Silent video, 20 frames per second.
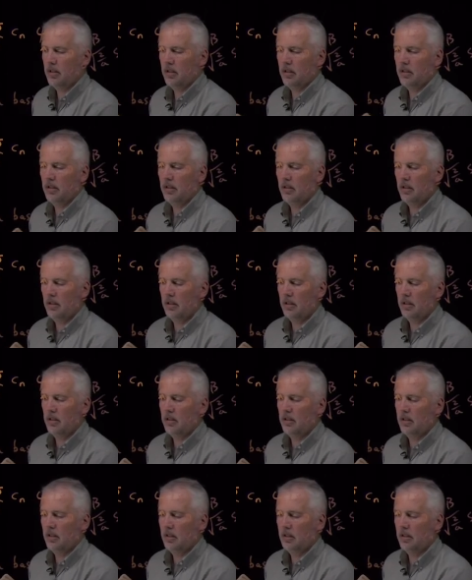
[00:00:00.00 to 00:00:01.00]

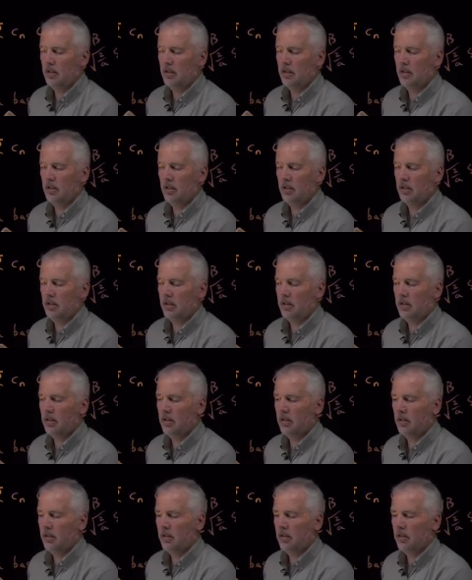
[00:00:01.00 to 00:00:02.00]

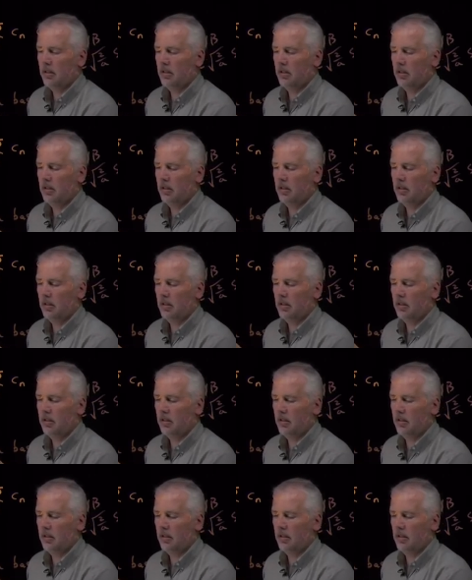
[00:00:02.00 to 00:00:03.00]

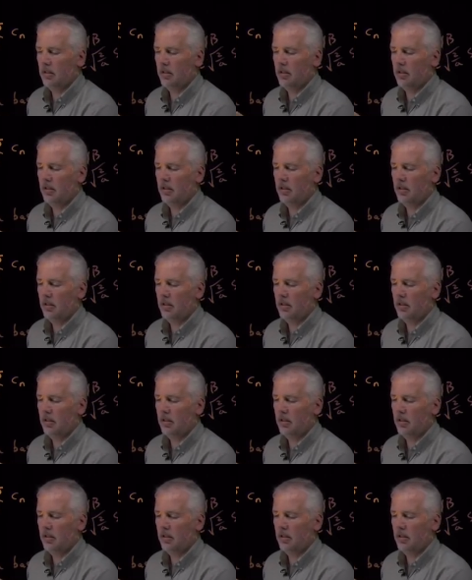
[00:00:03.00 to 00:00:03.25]
[no speech]